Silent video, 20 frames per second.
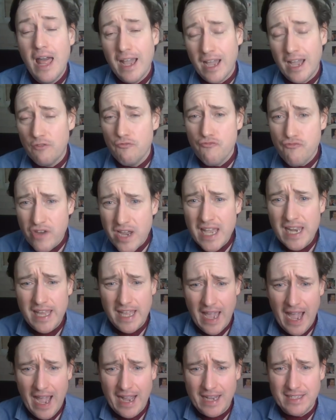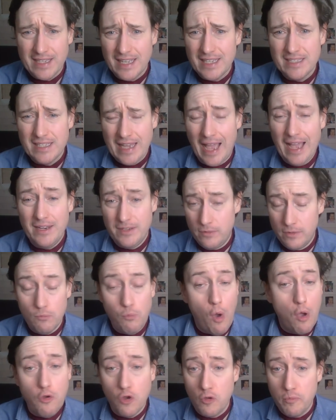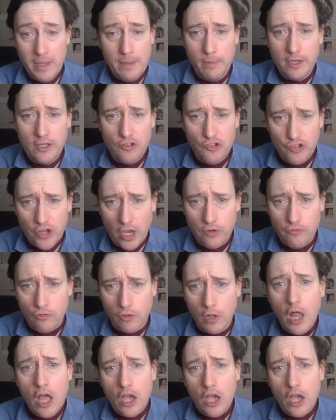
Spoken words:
can really act as, and woke people in general,